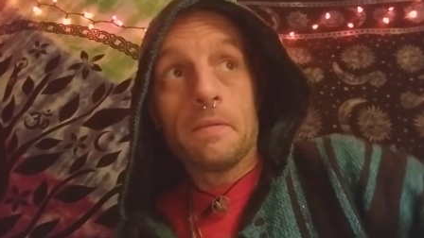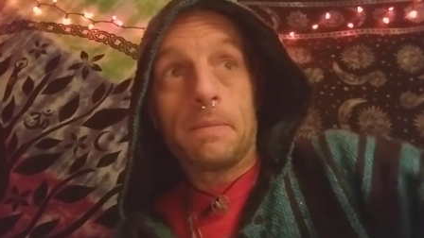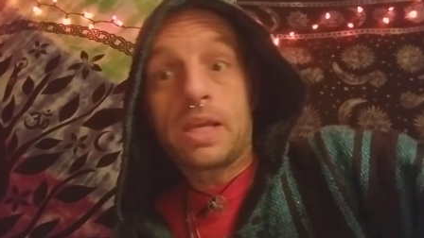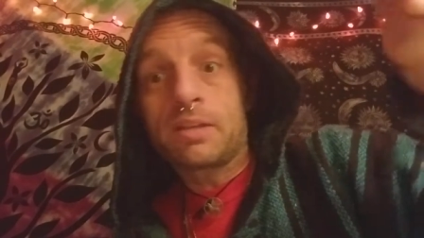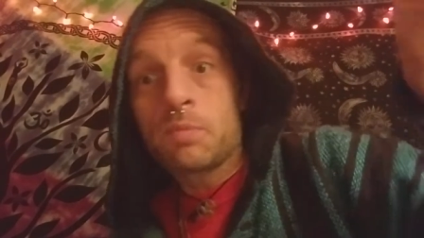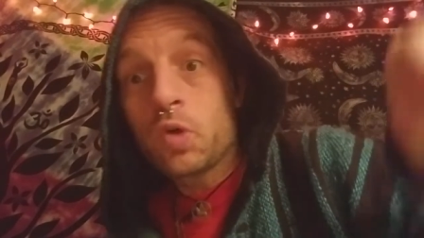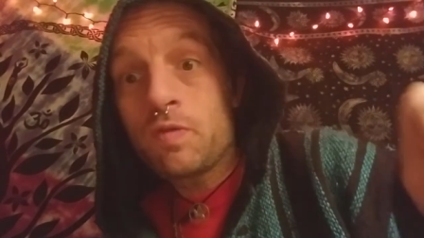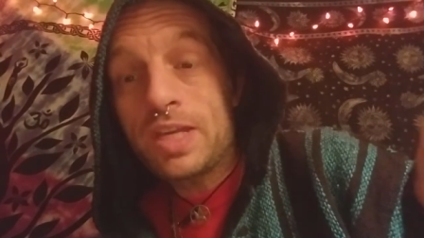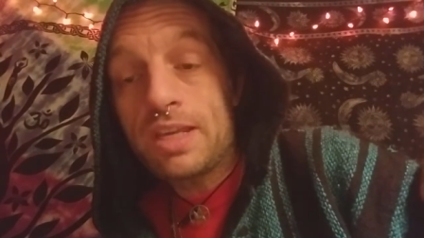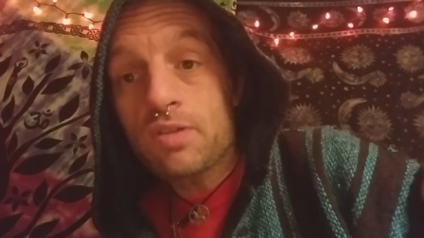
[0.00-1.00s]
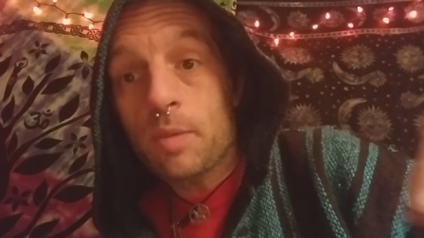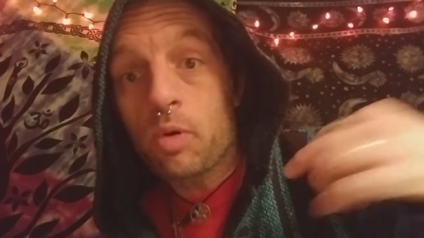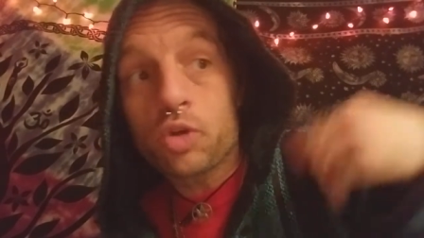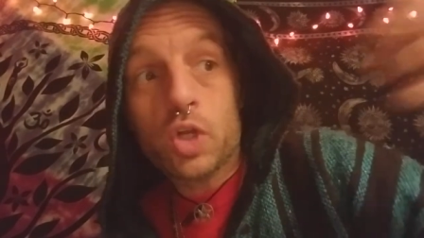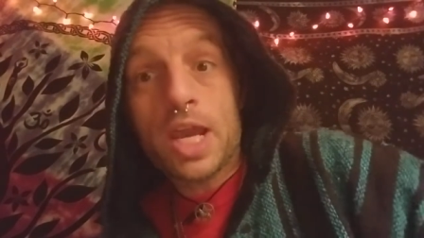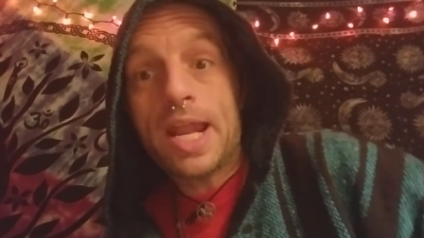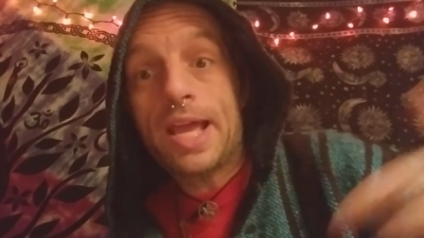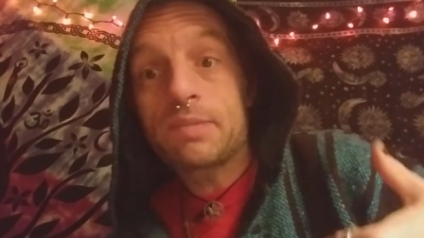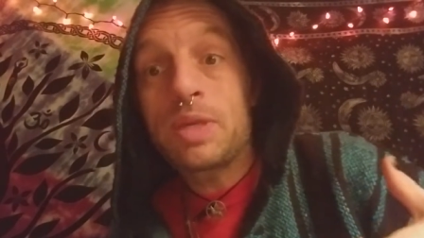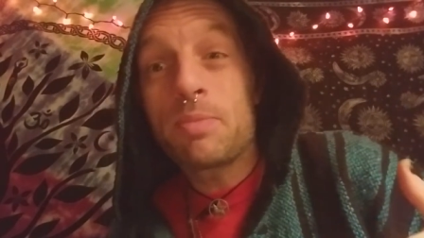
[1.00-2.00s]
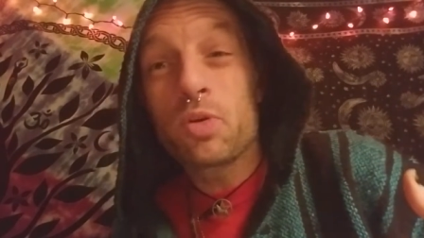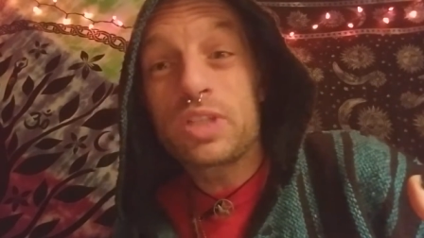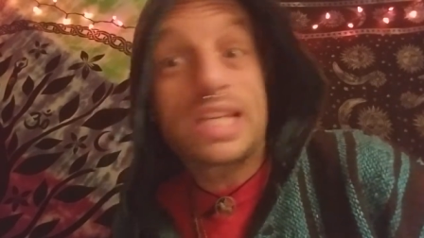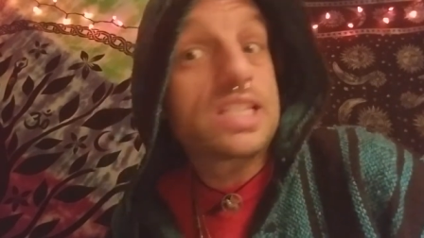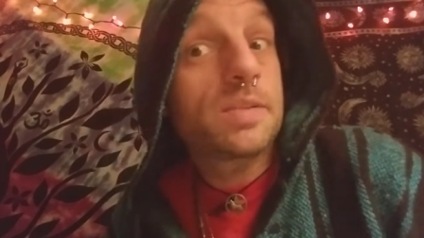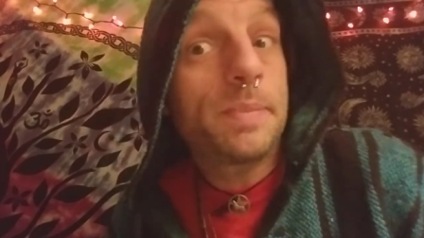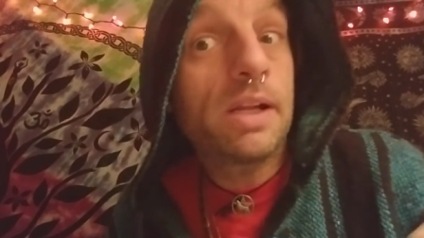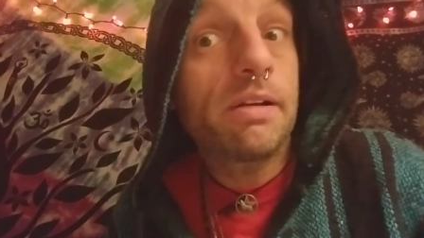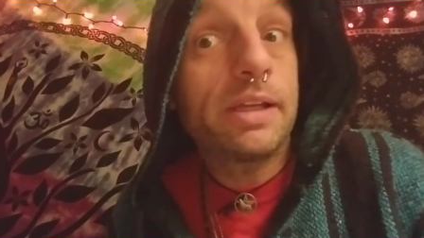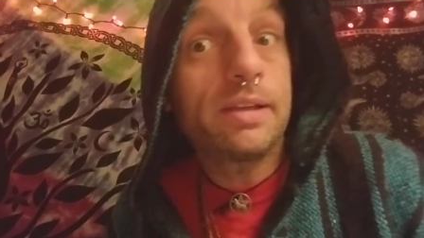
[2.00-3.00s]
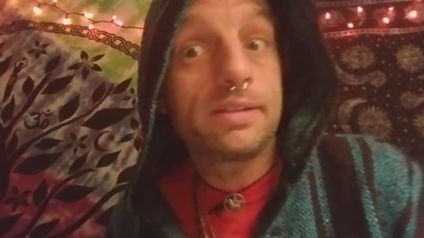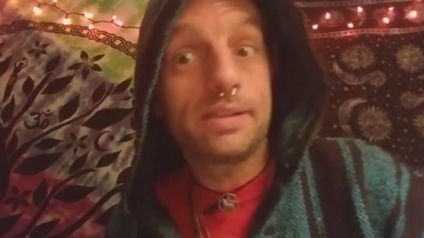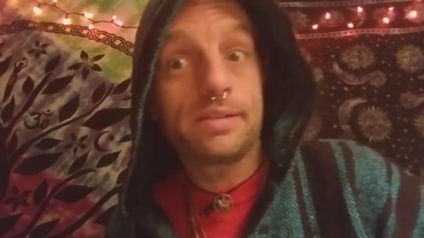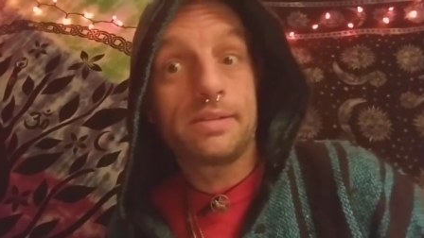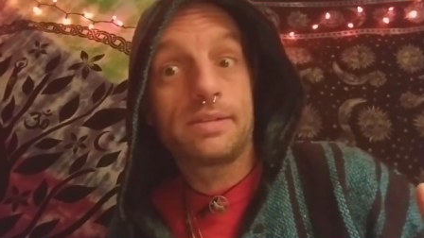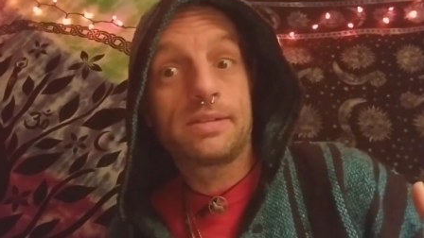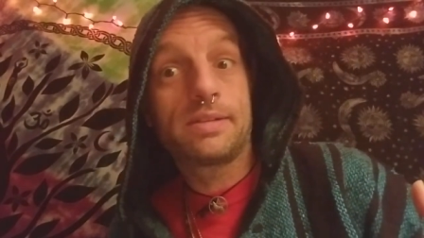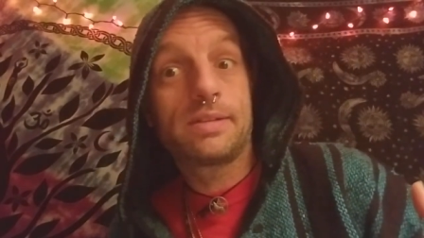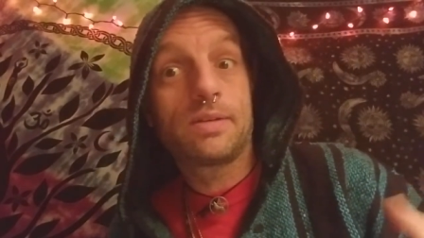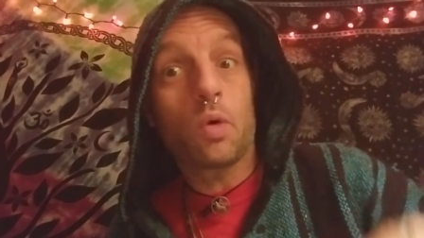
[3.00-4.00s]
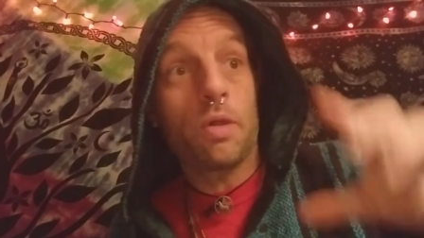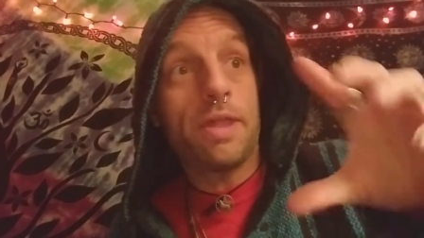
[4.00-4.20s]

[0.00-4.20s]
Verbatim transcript: Because movies are portrayed as people's experiences or